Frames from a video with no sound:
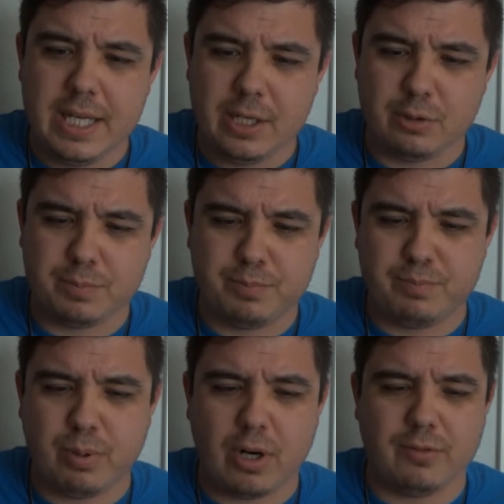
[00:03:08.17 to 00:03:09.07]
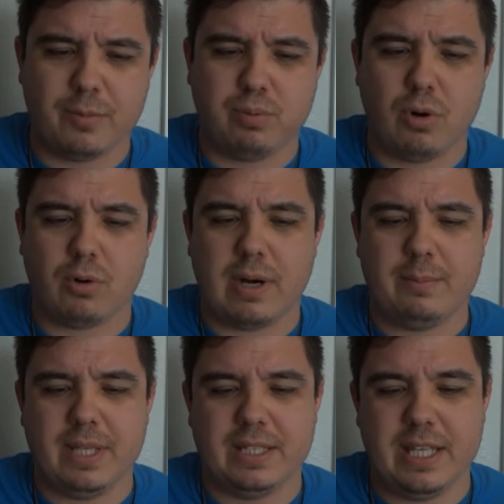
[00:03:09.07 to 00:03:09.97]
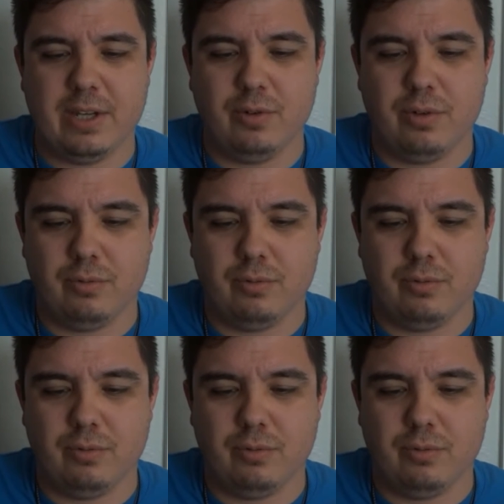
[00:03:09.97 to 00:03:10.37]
It was part of a program that they